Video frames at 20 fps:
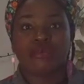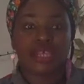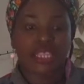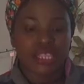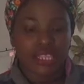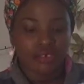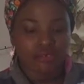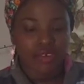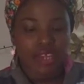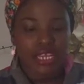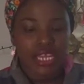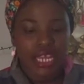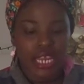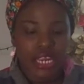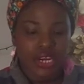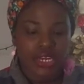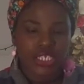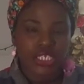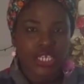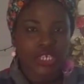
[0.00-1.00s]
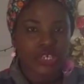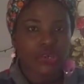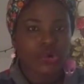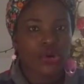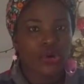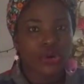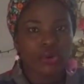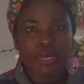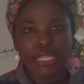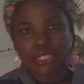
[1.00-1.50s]
different layers, and don't
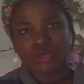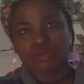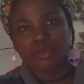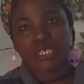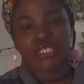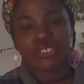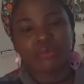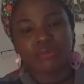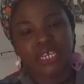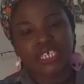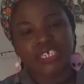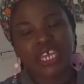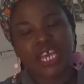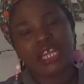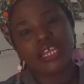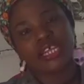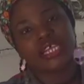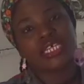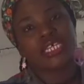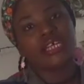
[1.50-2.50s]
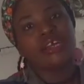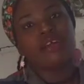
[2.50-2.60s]
go in with too much color.